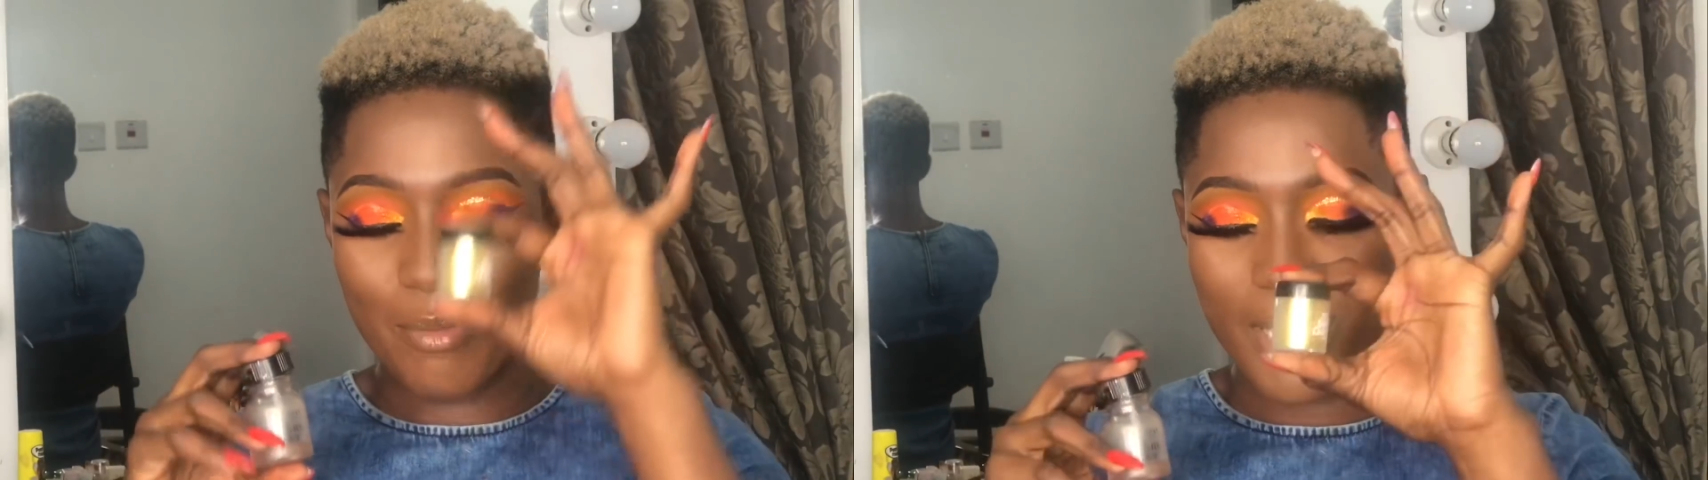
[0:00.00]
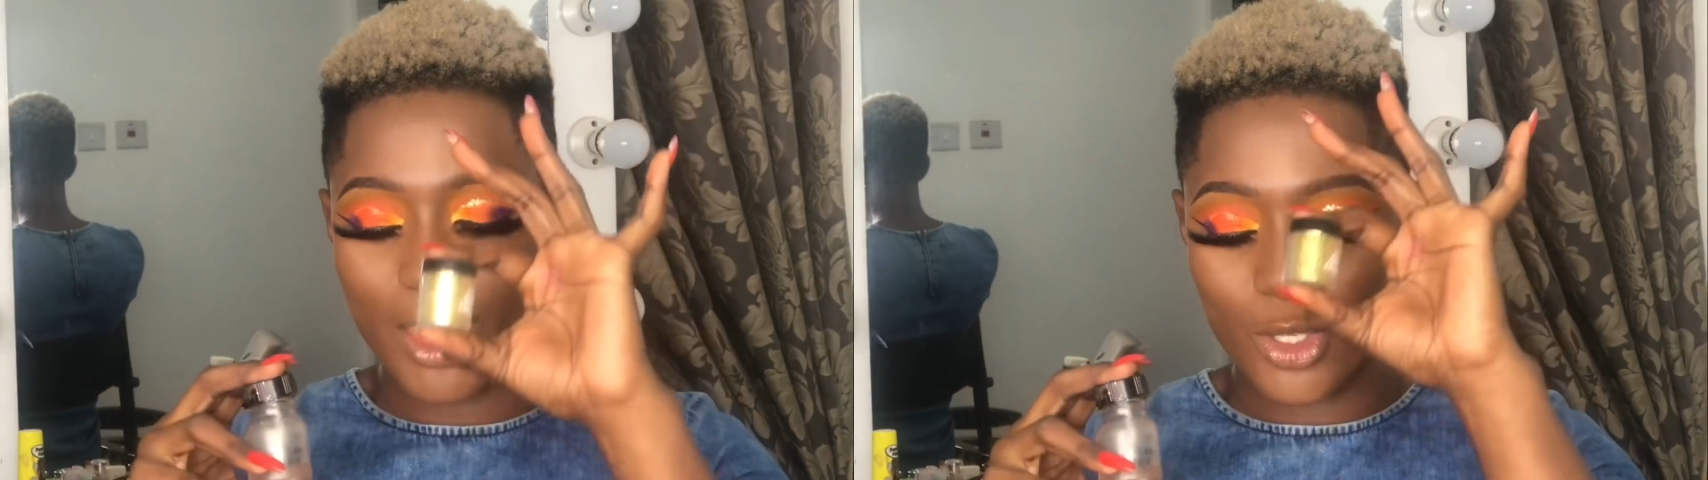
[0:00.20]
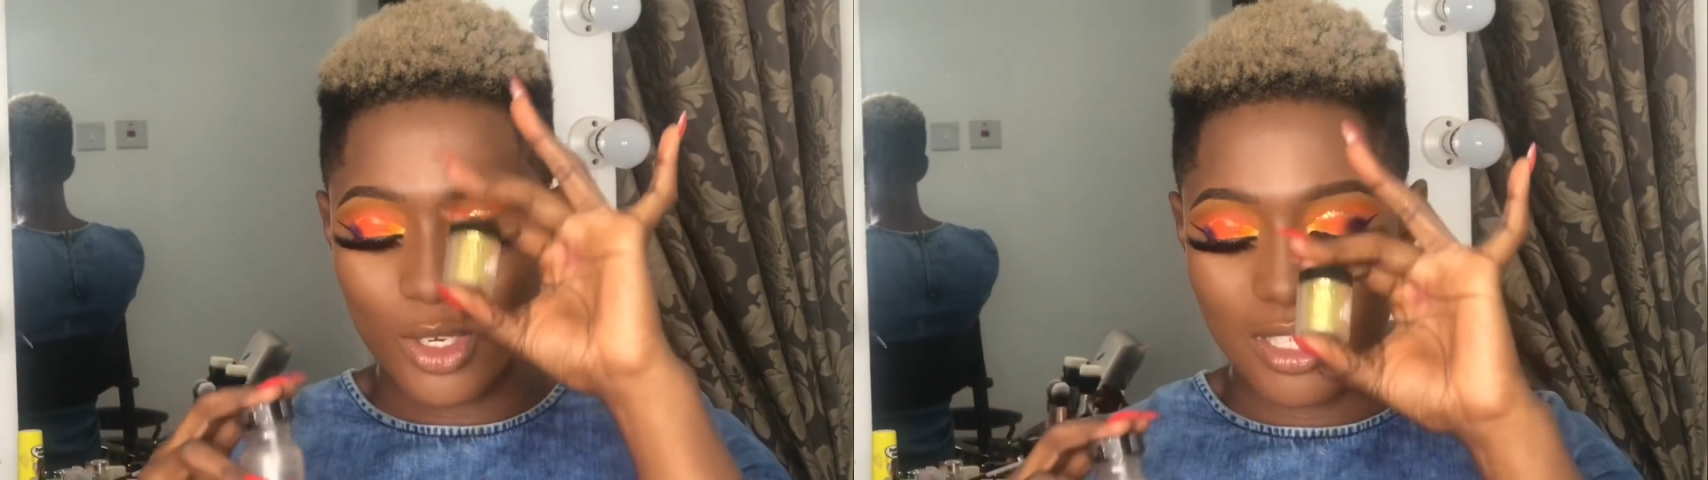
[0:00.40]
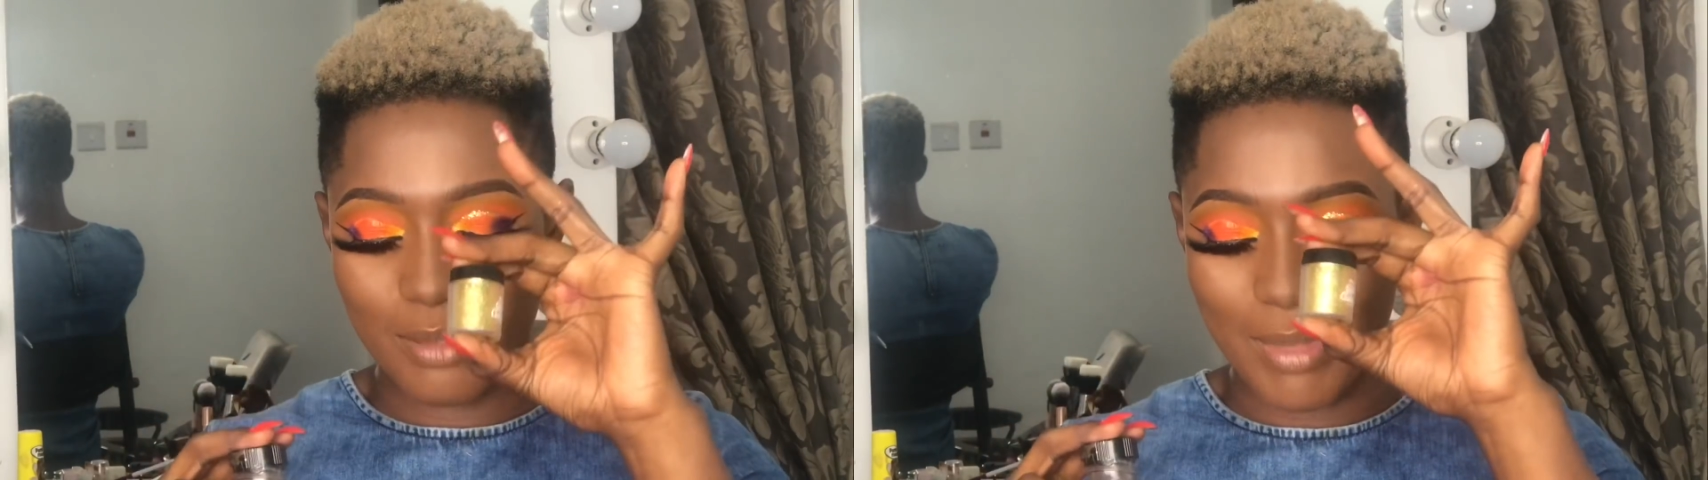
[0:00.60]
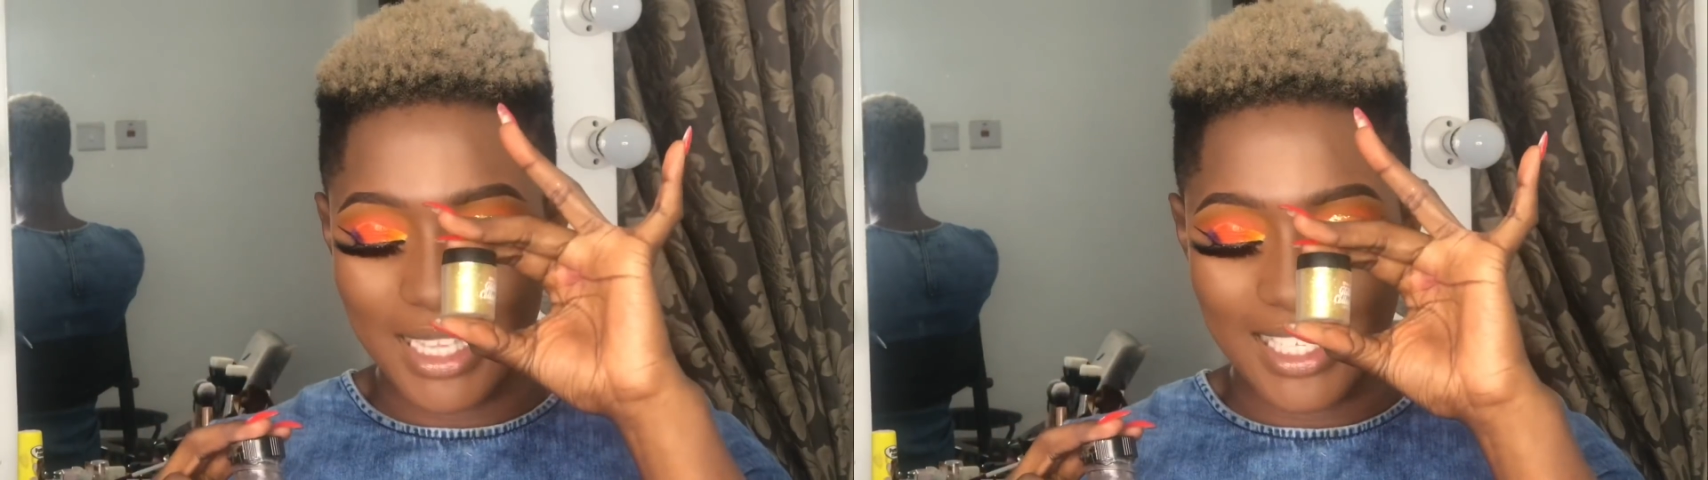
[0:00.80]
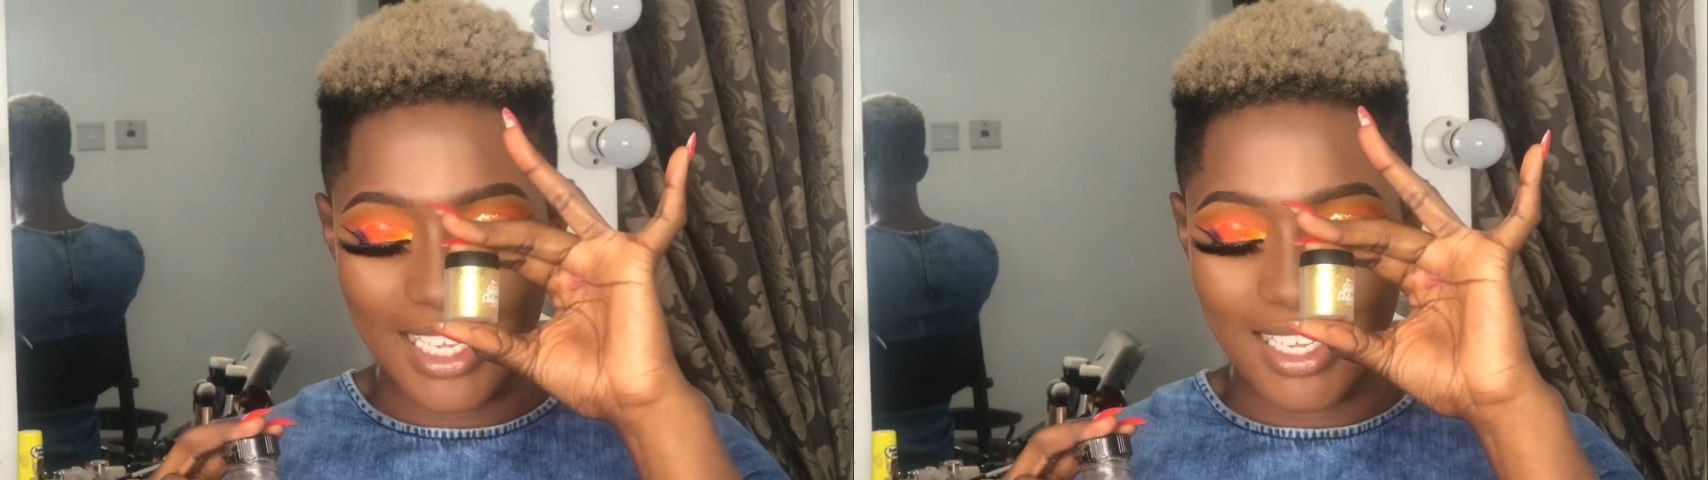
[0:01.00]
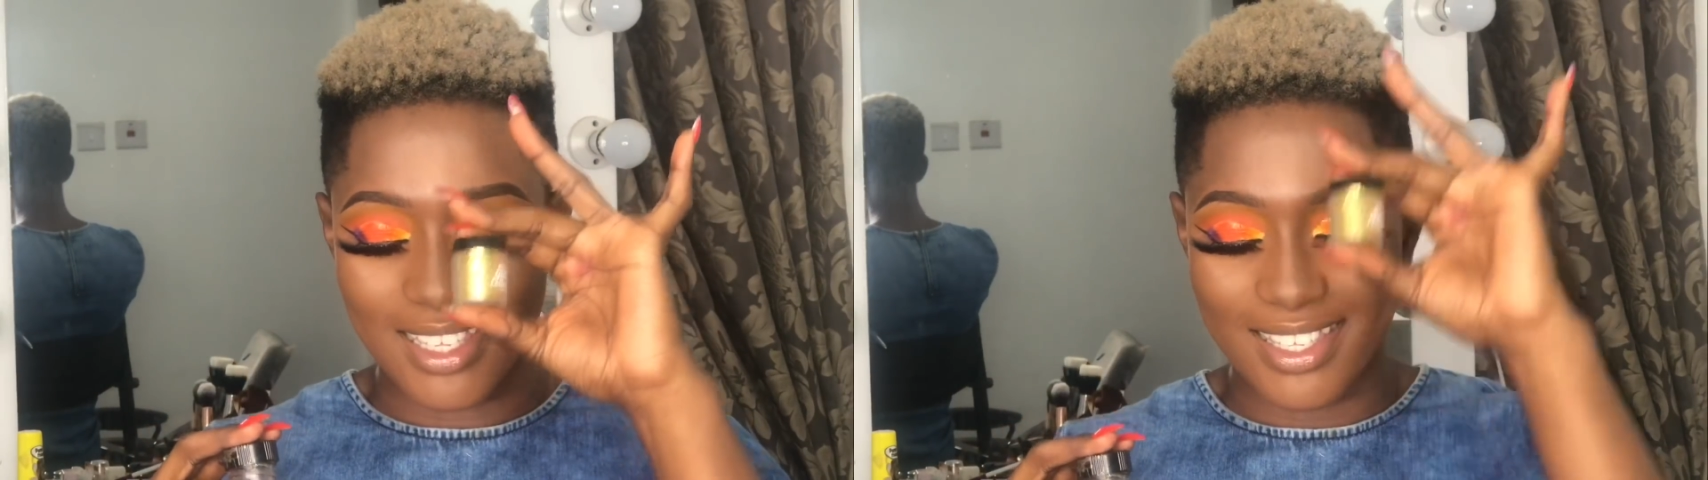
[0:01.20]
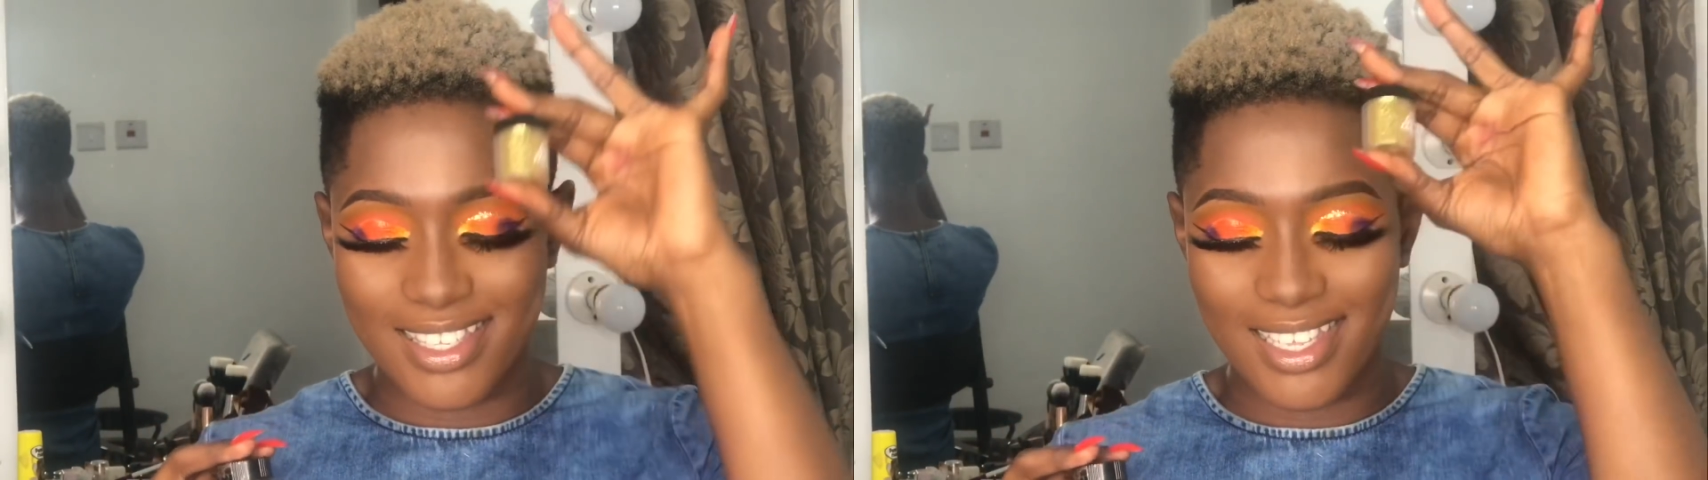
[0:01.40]
BH
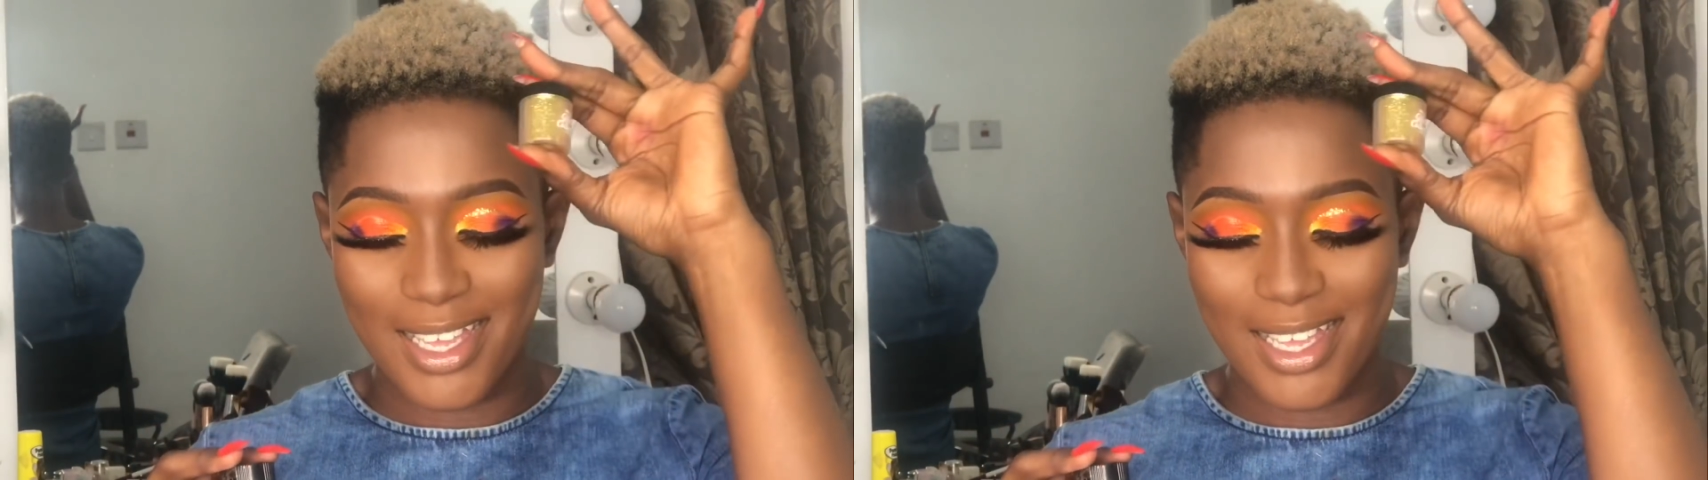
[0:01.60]
Cosmetics